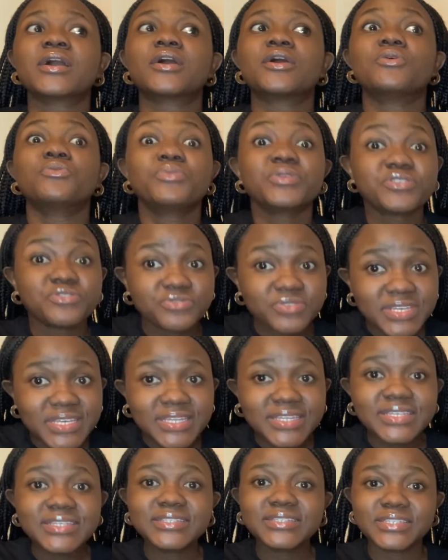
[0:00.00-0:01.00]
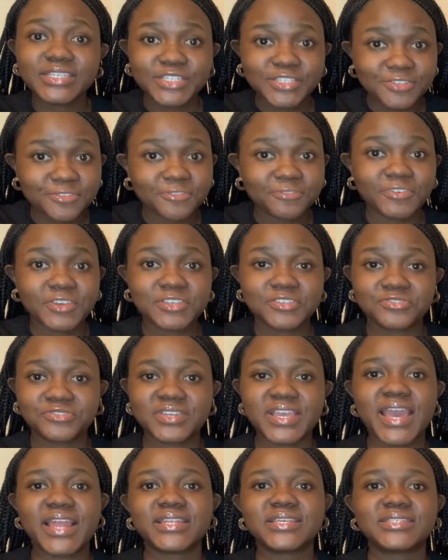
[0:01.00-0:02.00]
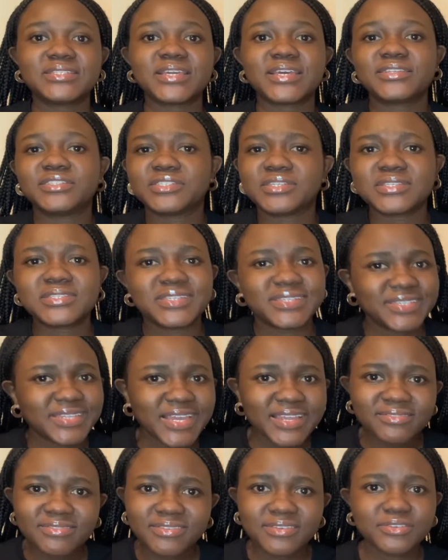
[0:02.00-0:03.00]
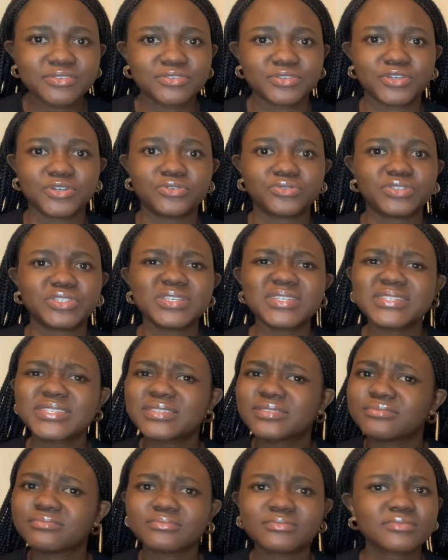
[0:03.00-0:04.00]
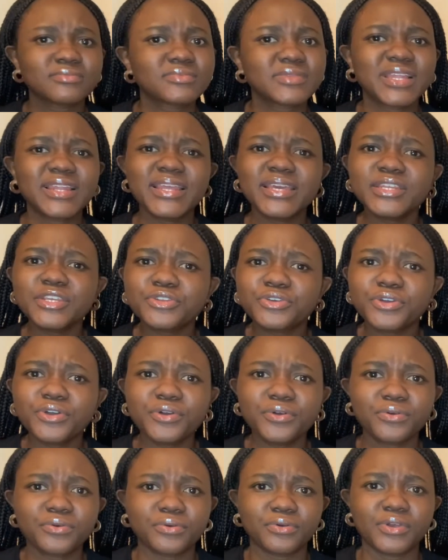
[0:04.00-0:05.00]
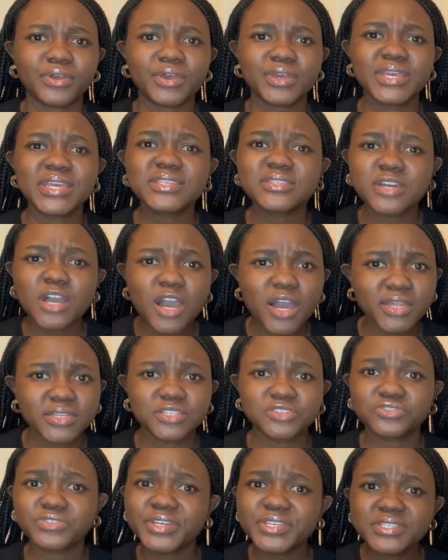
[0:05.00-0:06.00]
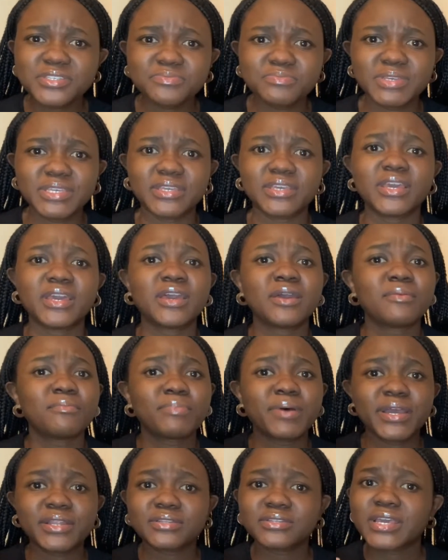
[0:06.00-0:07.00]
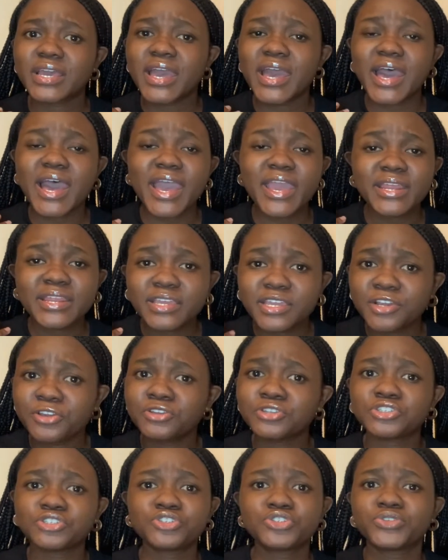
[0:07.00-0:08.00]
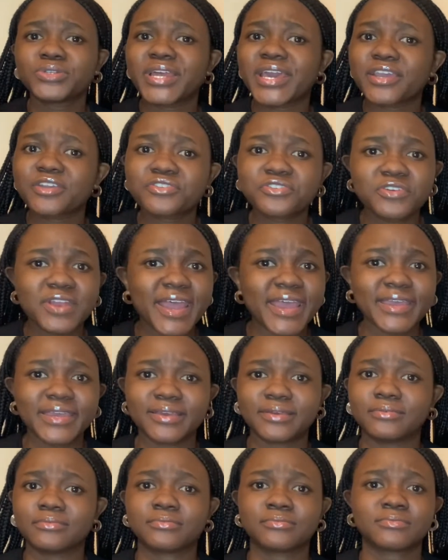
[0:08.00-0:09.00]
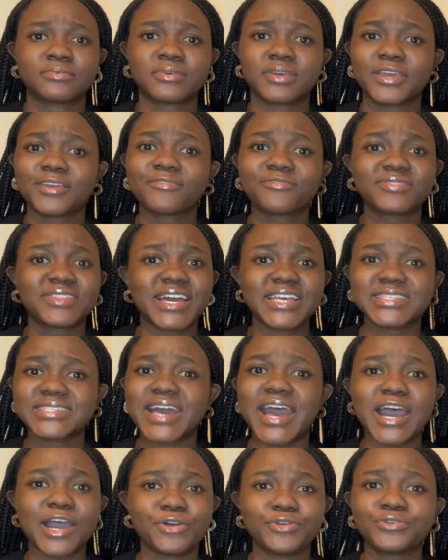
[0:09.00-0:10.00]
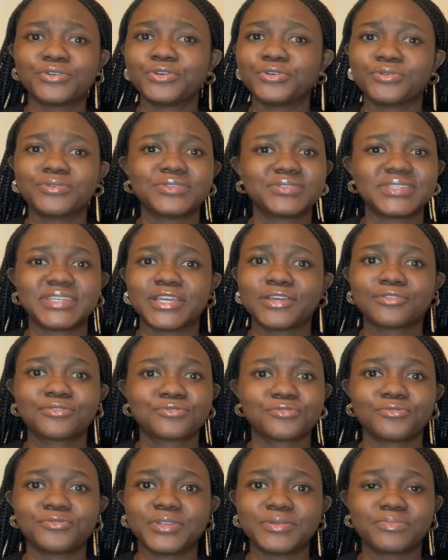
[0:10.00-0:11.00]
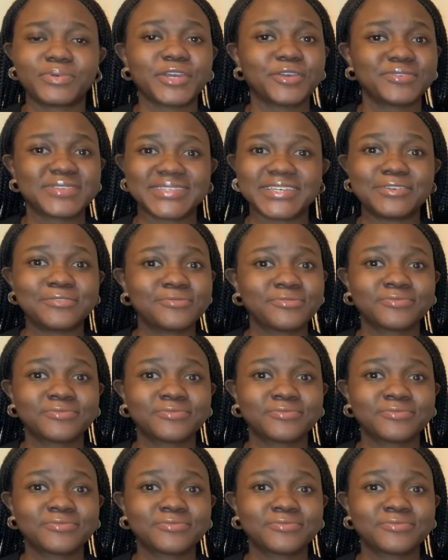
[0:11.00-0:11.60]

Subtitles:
we really need to face reality and just let things go. Just let it go. It's hard, trust me, but I encourage you to, like, cry. If that's how you're going to get through it by yourself,